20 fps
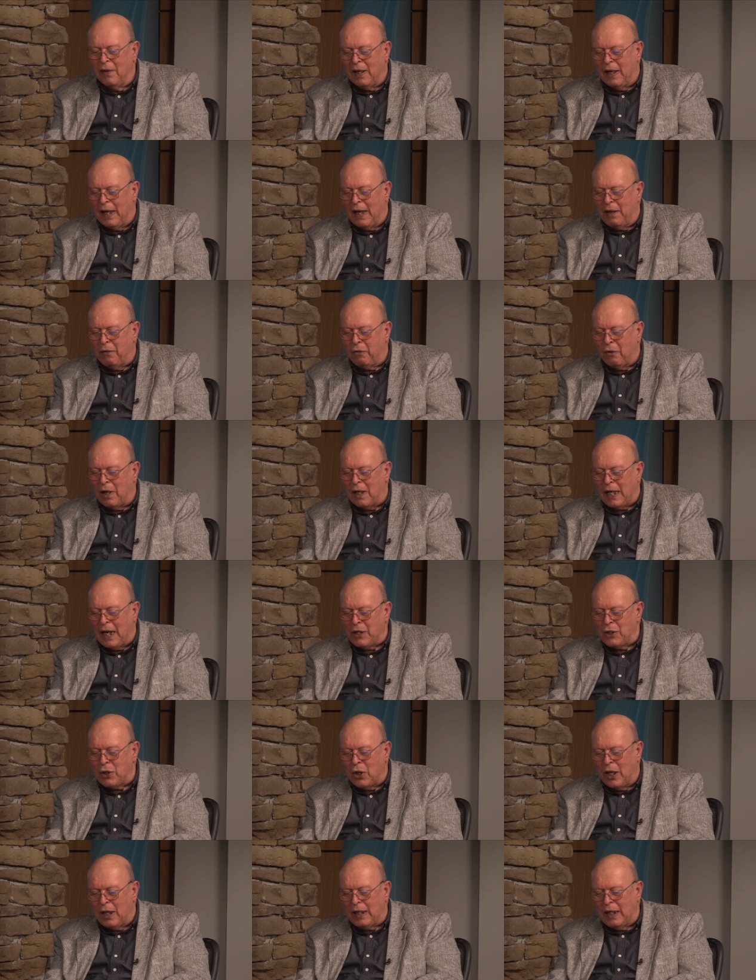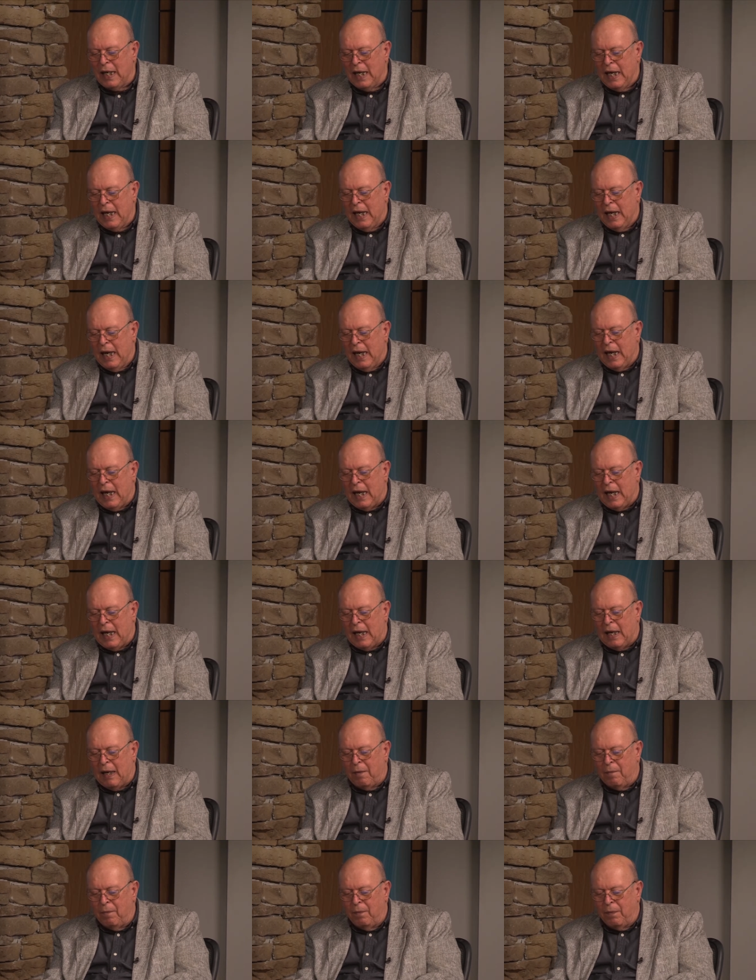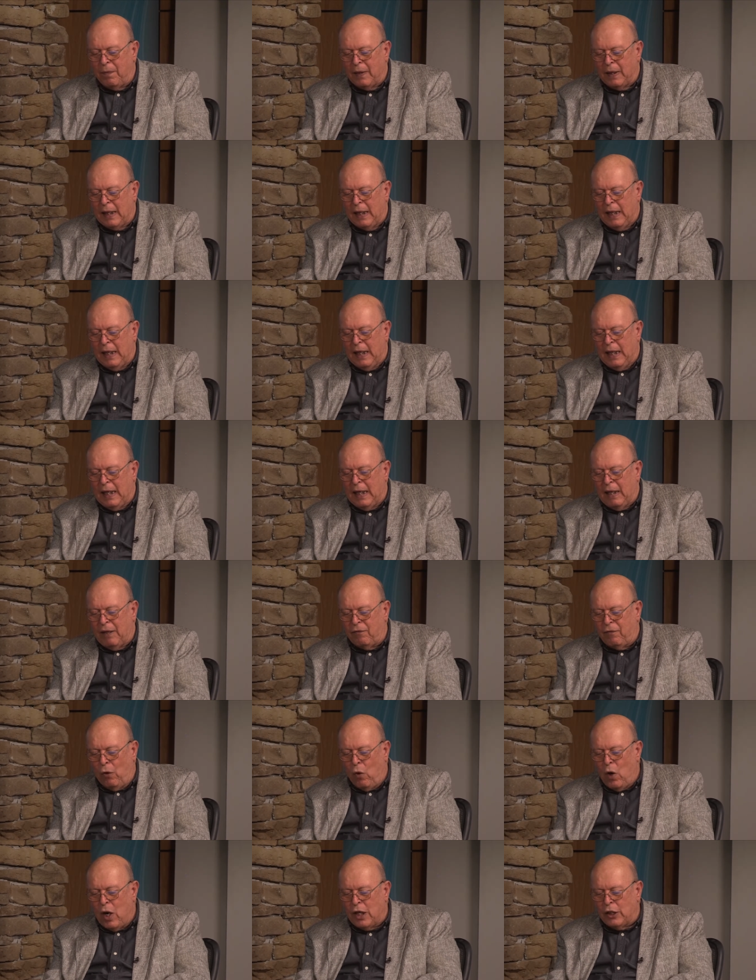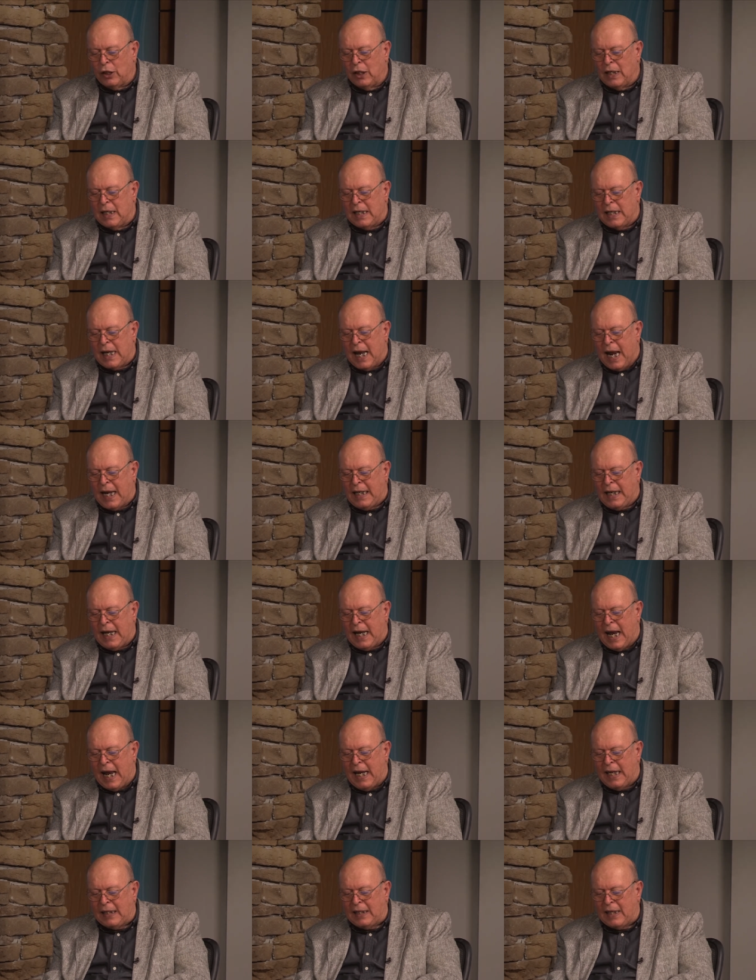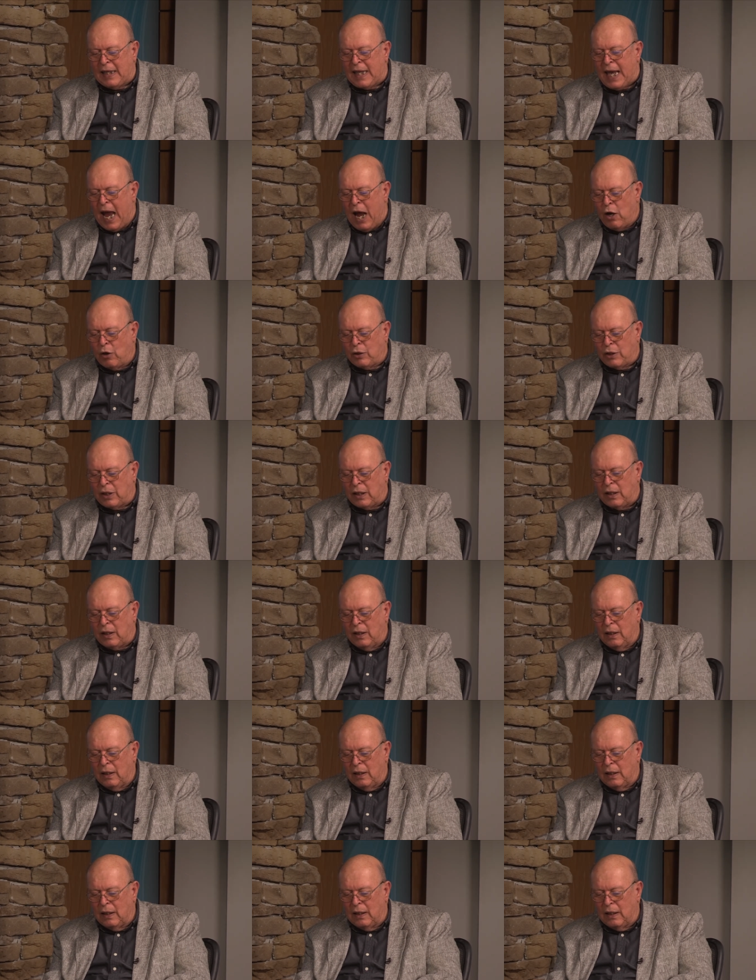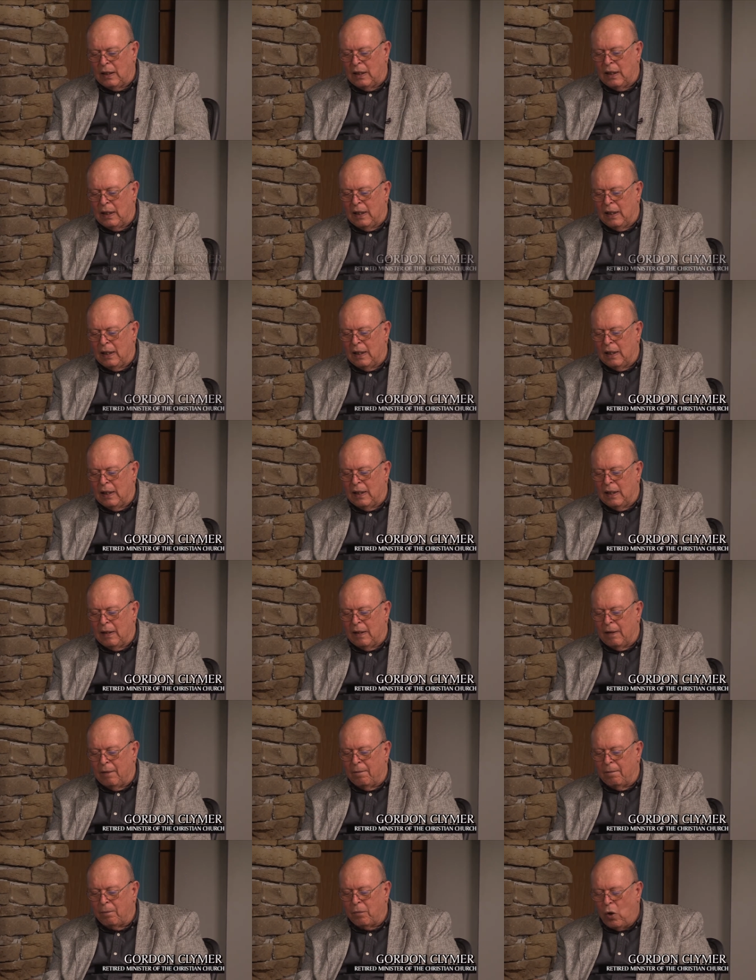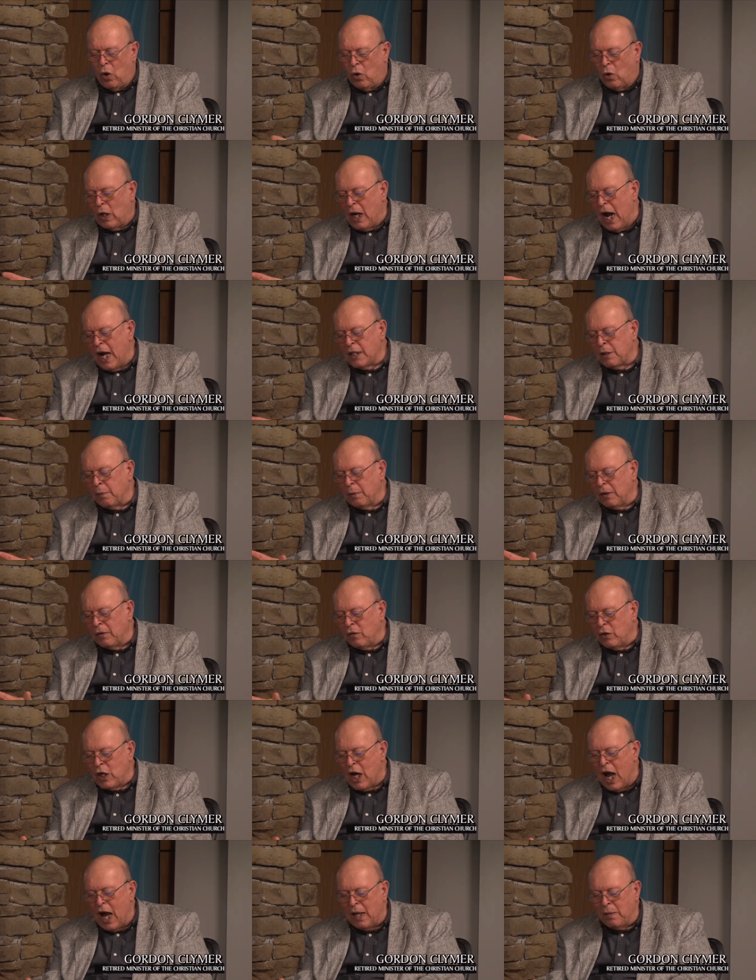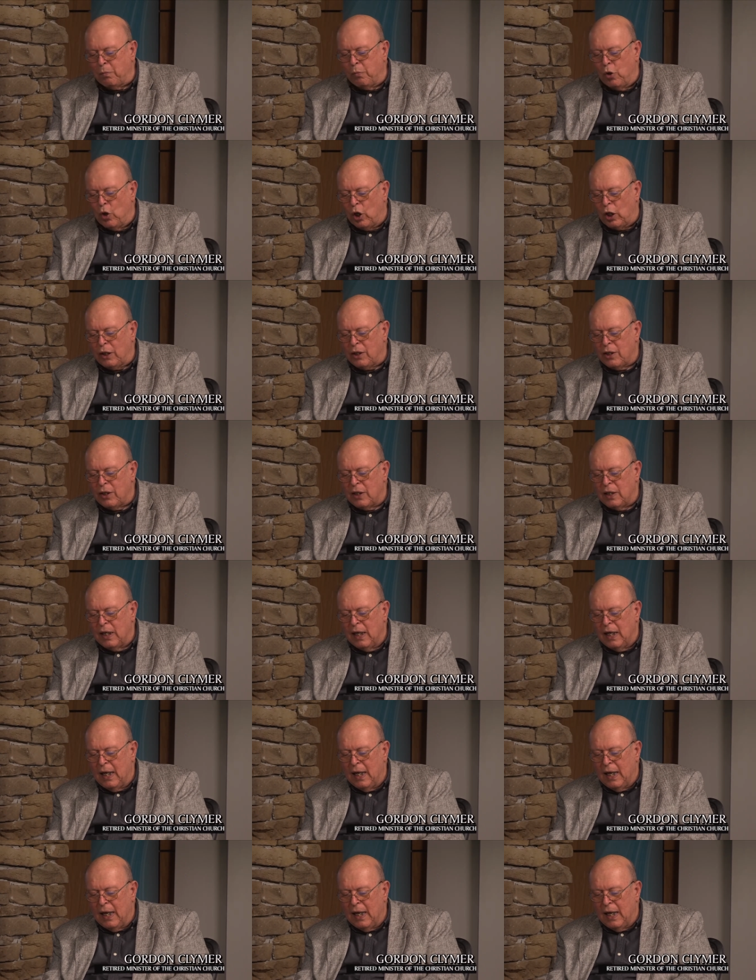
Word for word: I, thought I saw it, um, 498,000 oh, Gospel of John books.